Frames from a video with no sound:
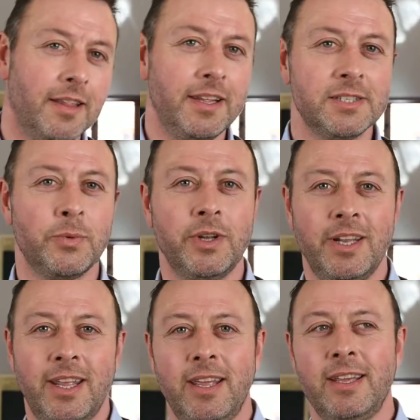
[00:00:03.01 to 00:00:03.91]
and this
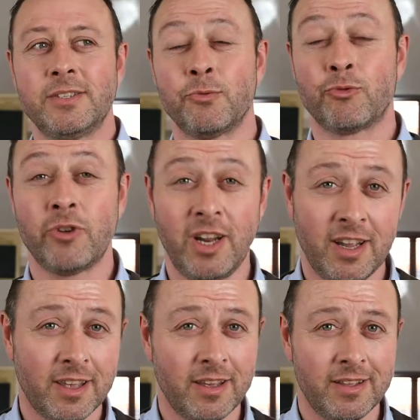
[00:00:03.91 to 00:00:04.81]
one is
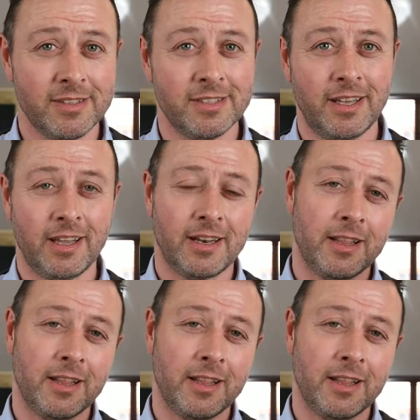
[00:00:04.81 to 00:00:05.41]
rear curtain sync.